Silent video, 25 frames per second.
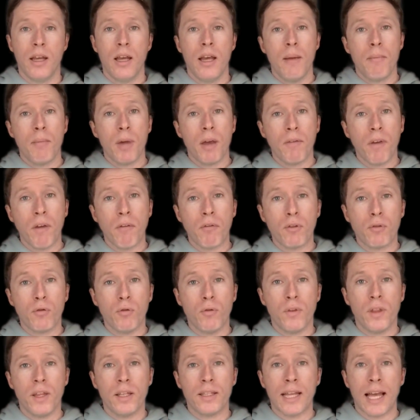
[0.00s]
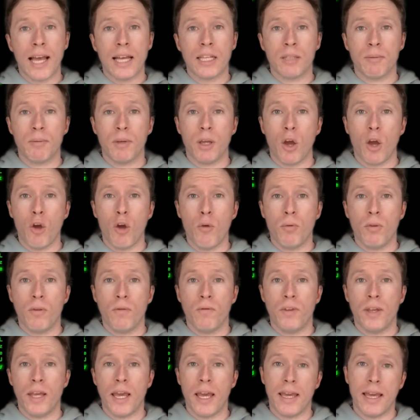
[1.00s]
My favorite tool for this has to be
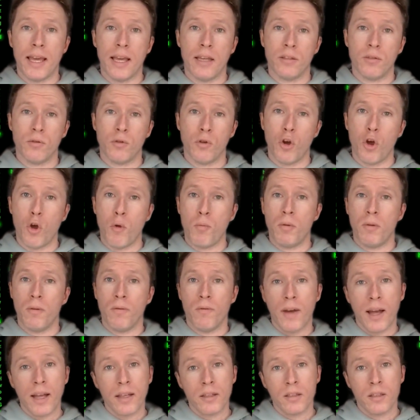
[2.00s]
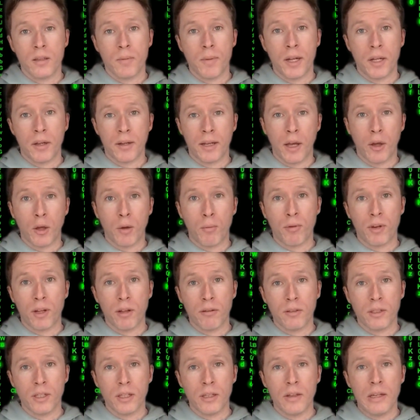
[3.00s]
OpenVAS or OpenVAS, depending on how you
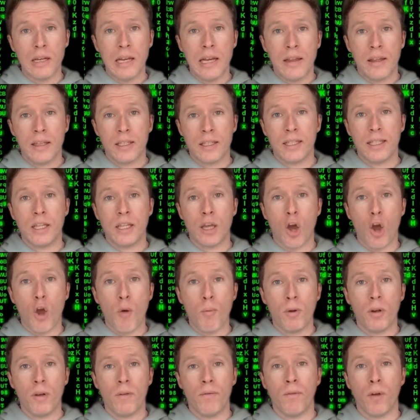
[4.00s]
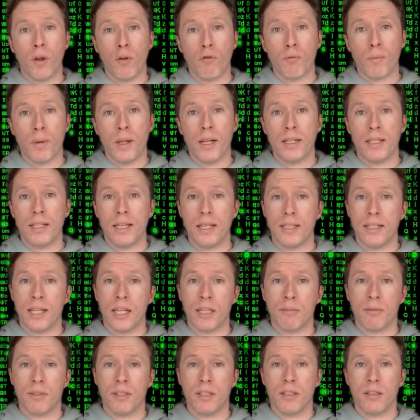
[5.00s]
pronounce it. This is the Open Vulnerability
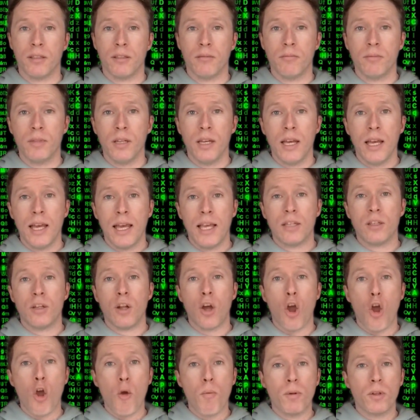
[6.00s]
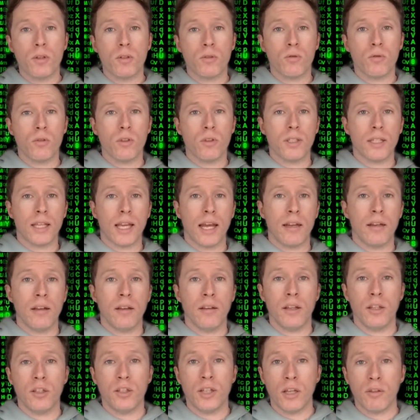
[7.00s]
Assessment System. It's an open source scanner
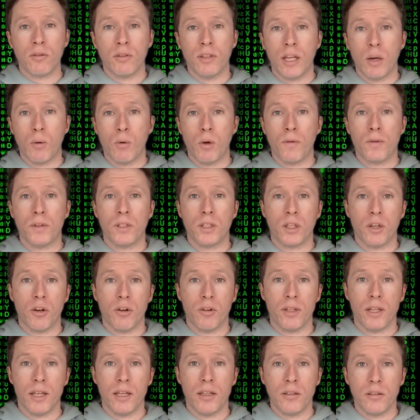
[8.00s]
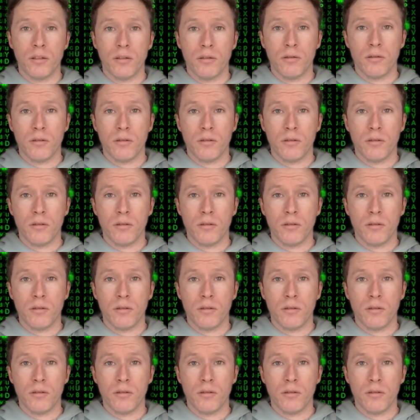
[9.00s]
that checks your network for security issues.